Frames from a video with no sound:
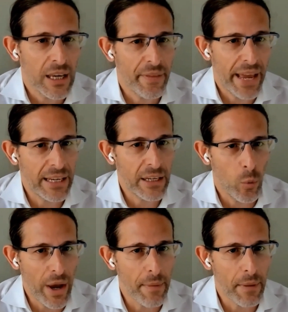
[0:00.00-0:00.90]
they
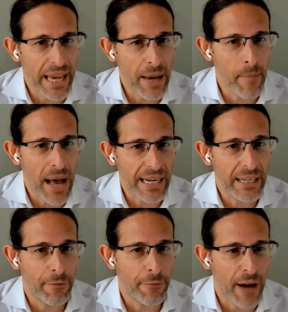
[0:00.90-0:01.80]
came back
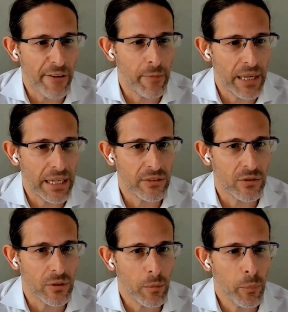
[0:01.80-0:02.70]
in 5
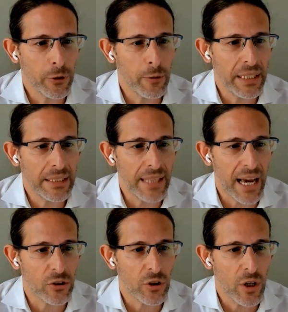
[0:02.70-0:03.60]
minutes, put me in
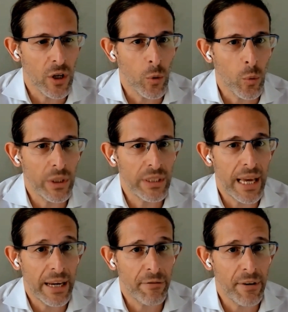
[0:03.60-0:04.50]
touch with
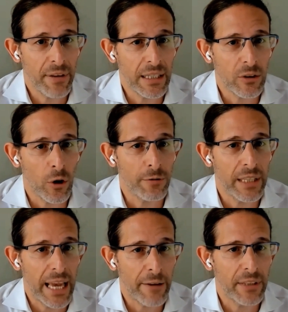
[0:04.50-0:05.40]
the equivalent of
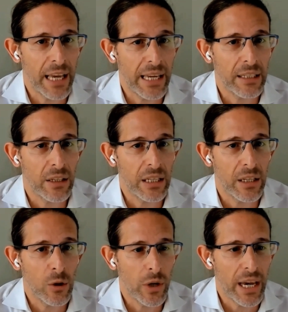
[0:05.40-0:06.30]
the FDA in
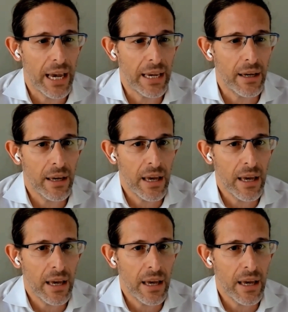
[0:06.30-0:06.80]
the UK,